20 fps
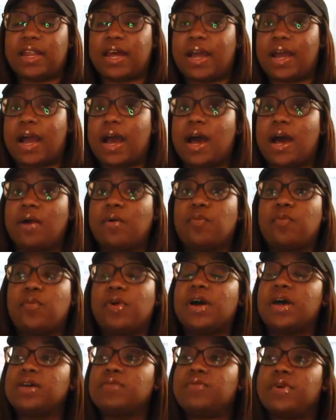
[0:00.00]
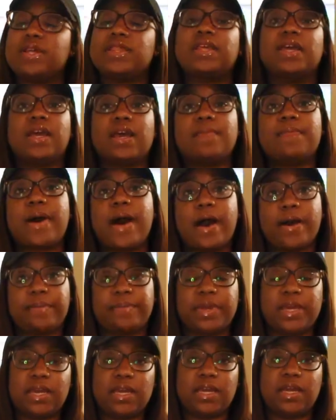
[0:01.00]
Like what one thing about
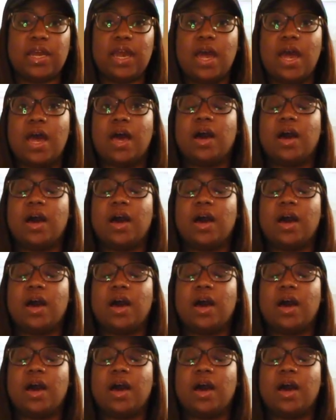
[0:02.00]
me,